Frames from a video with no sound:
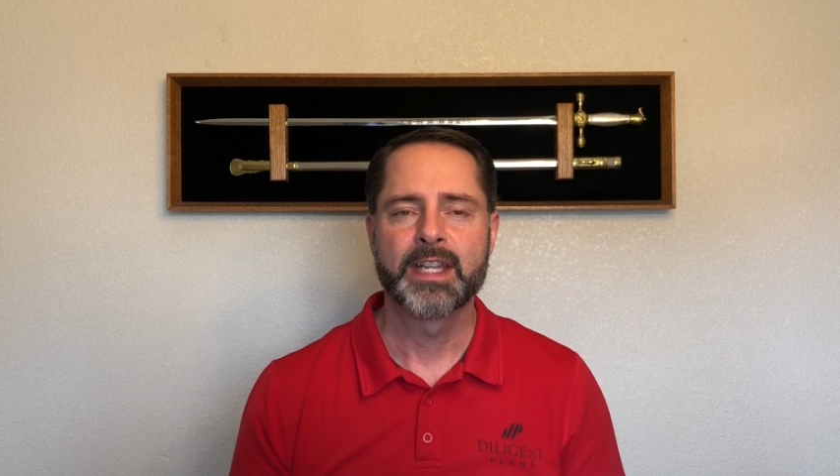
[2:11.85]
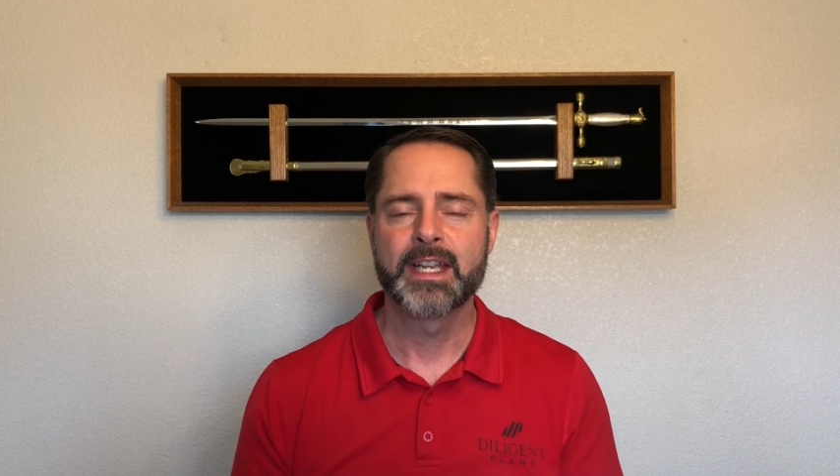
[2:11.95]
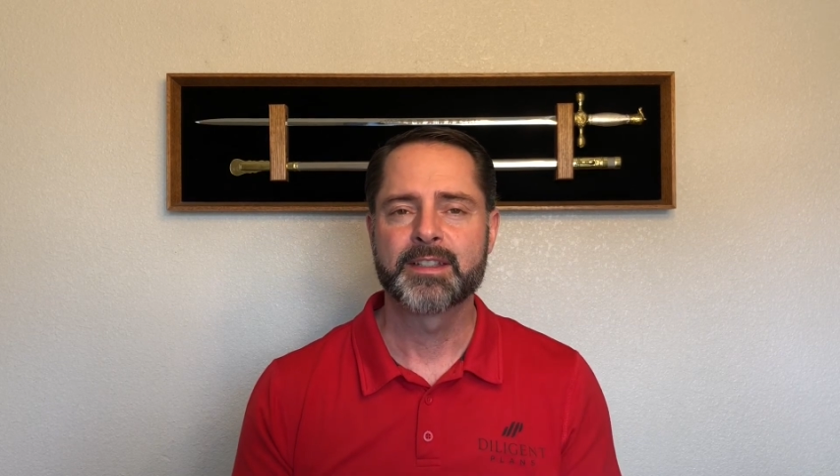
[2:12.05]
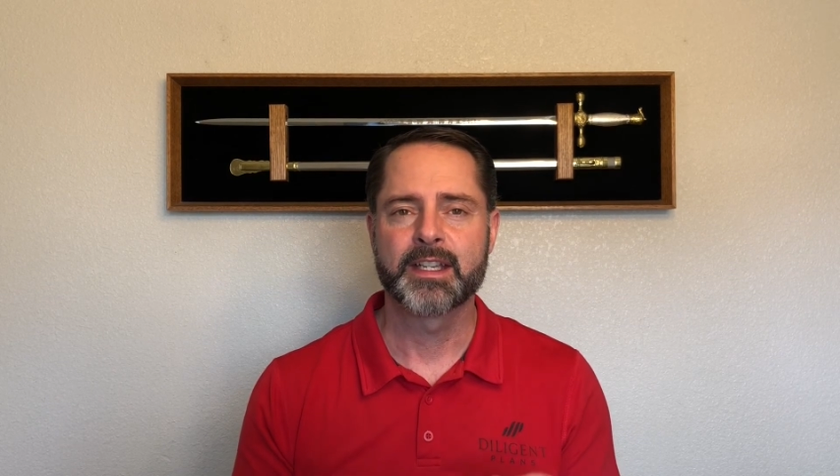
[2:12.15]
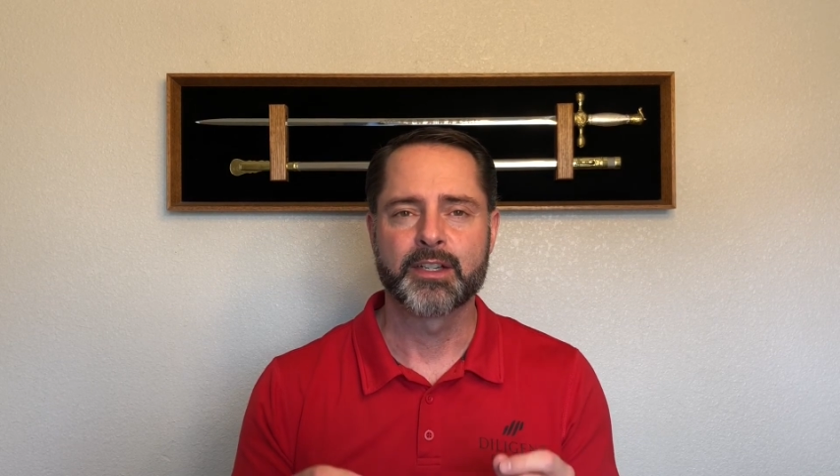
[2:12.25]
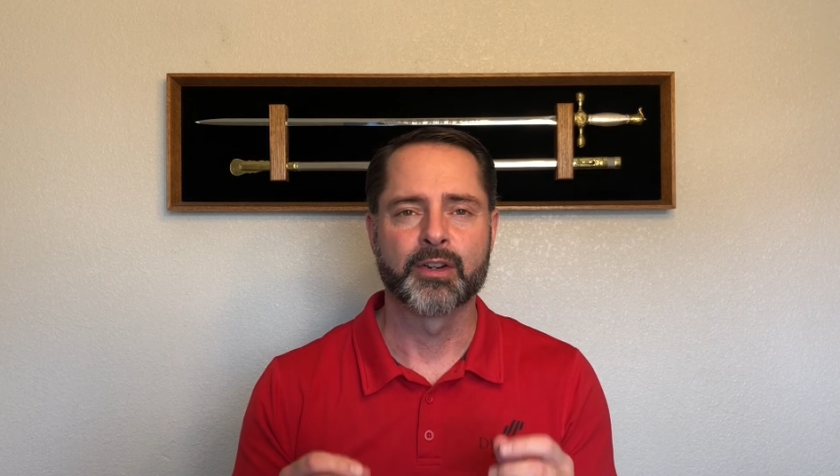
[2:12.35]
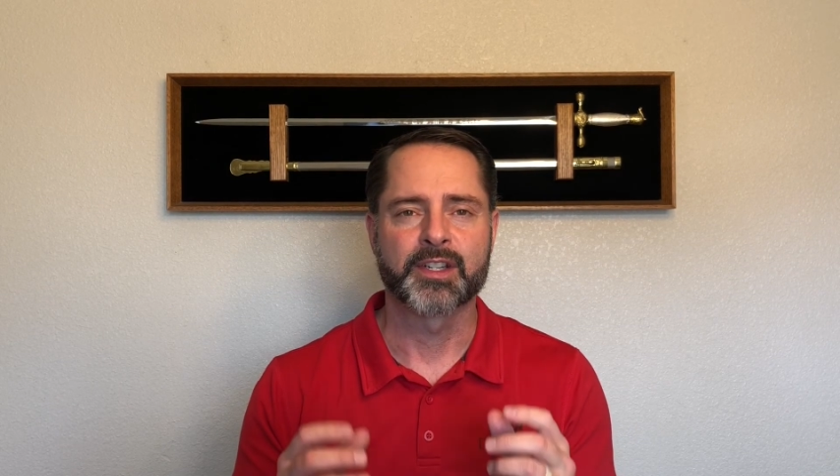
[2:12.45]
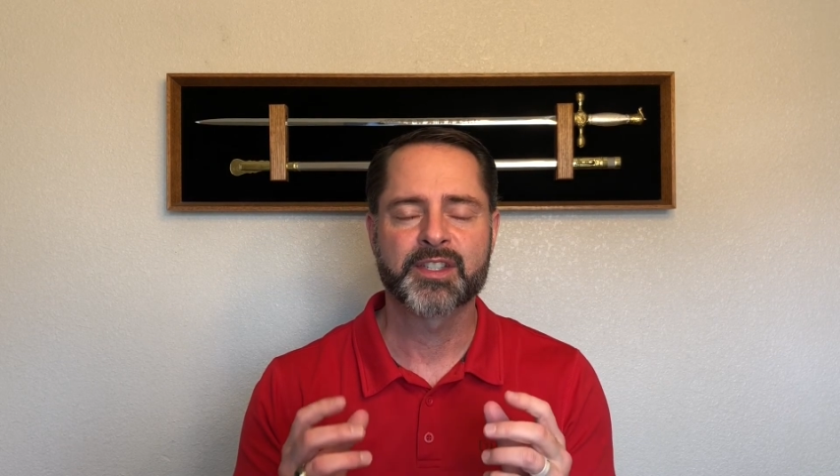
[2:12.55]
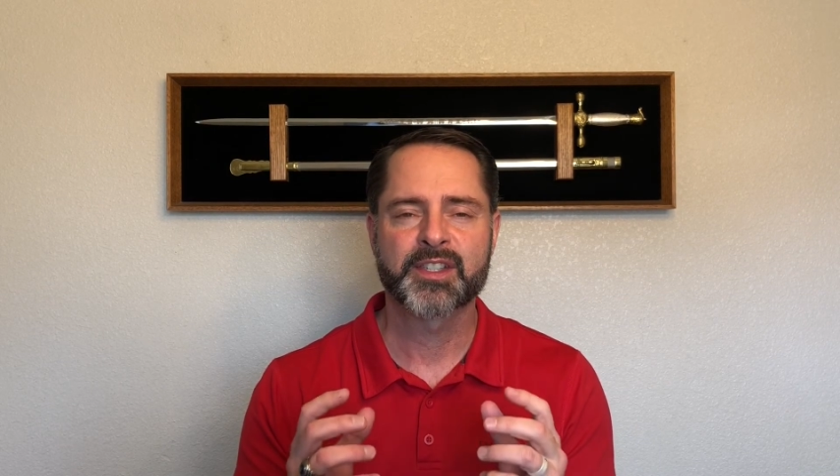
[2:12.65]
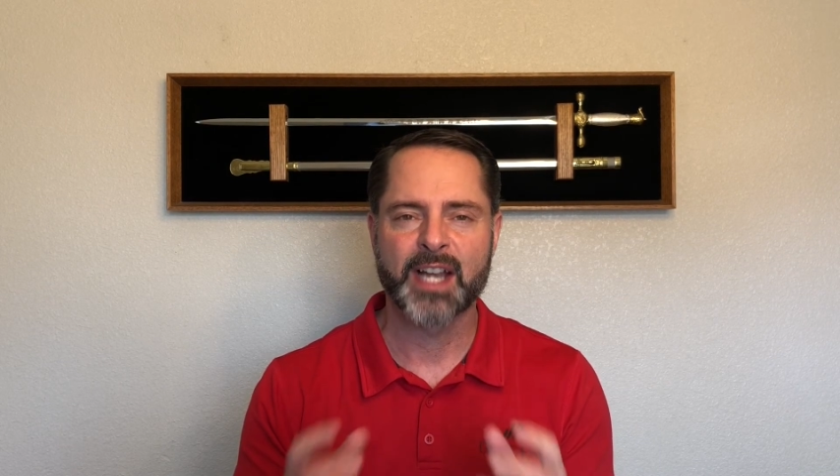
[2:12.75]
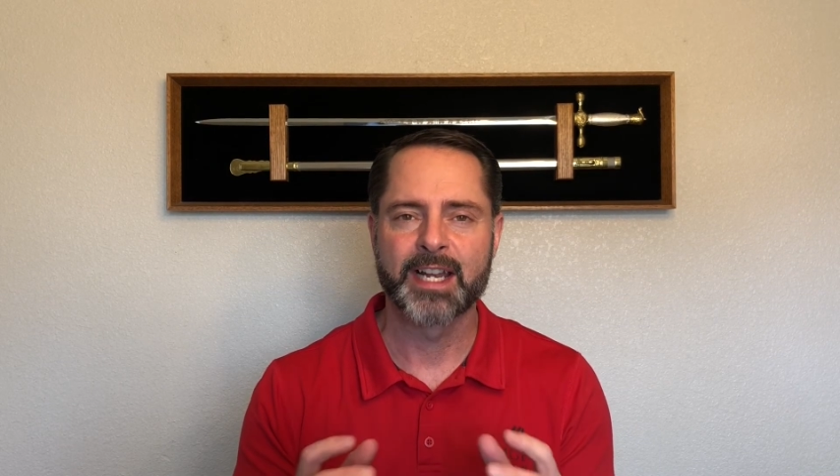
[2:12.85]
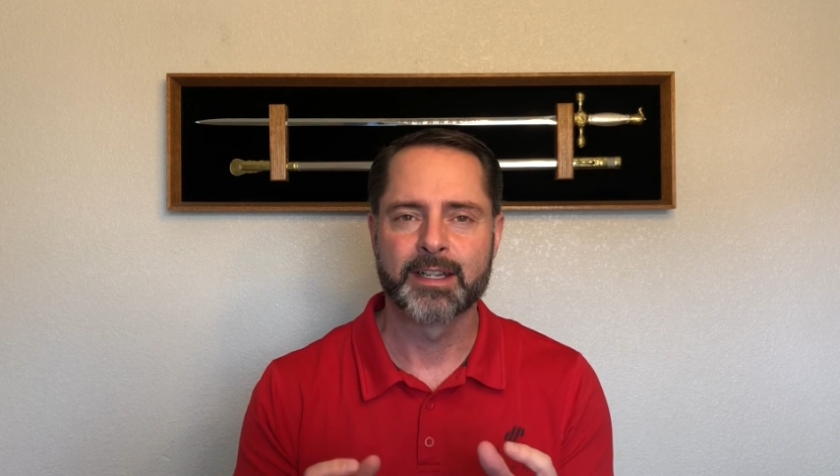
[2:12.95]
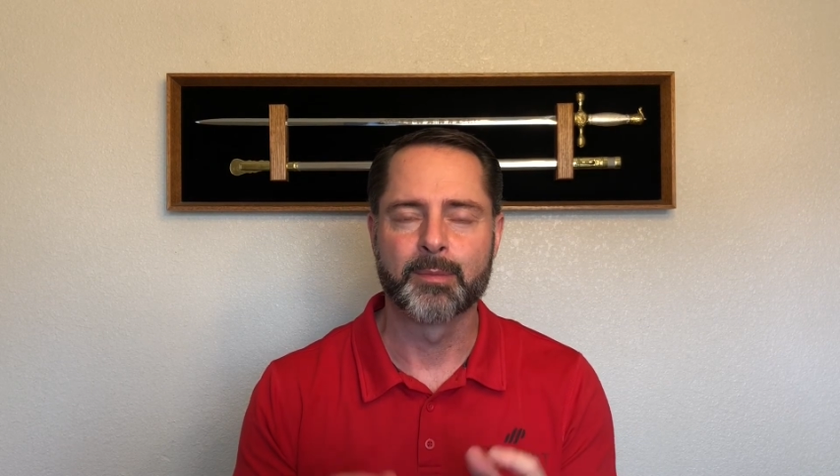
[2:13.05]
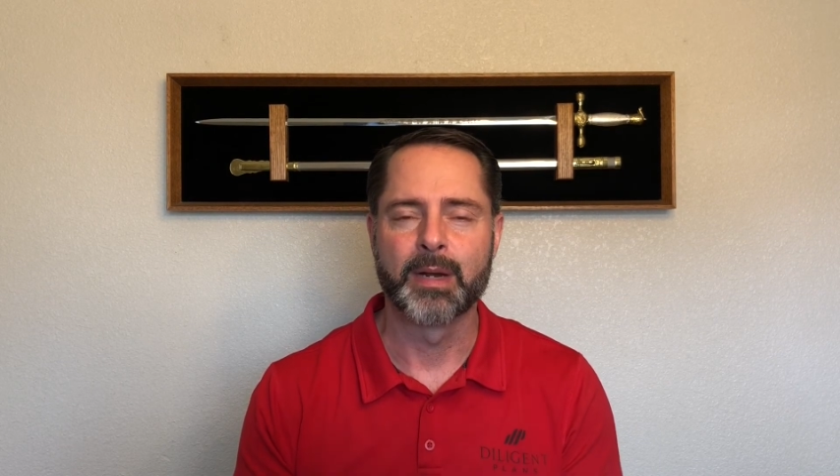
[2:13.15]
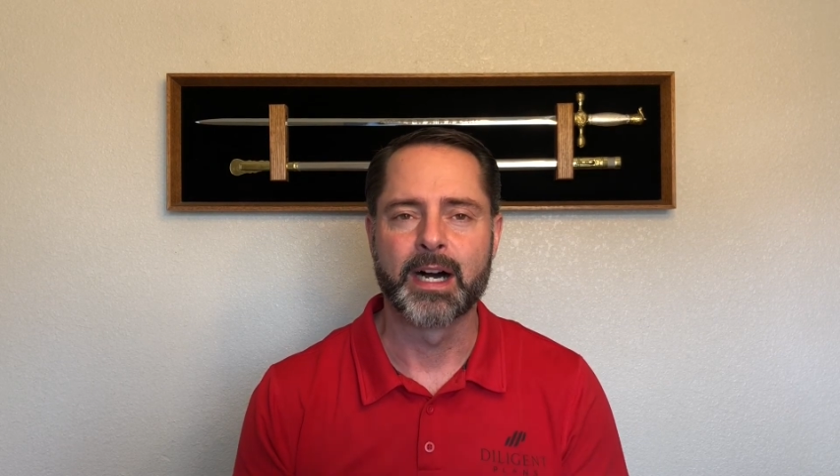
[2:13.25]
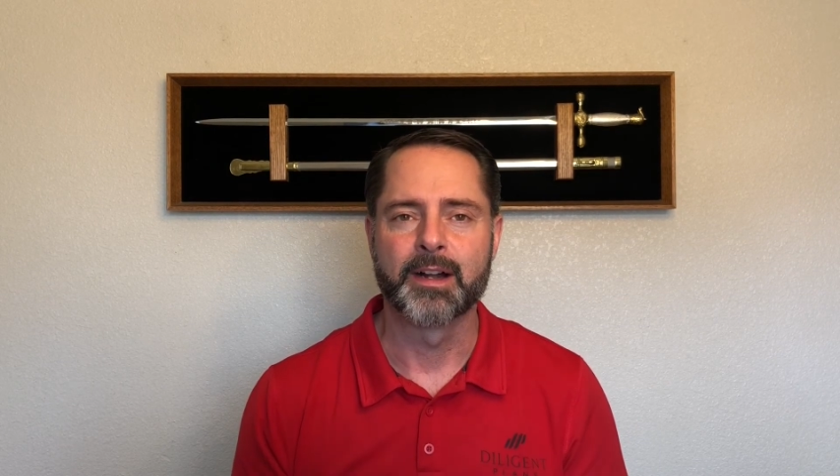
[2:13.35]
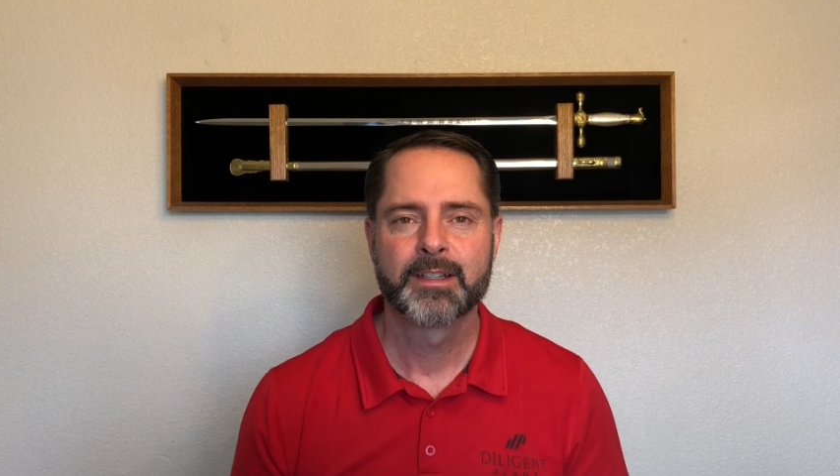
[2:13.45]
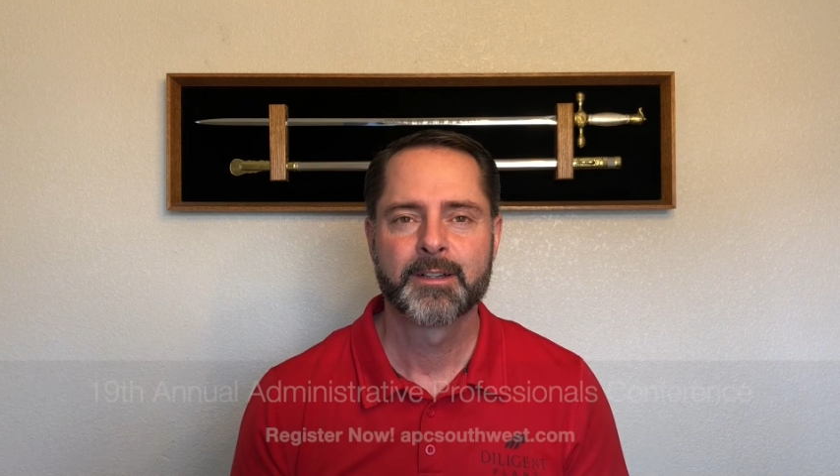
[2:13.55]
Days that you're excited about.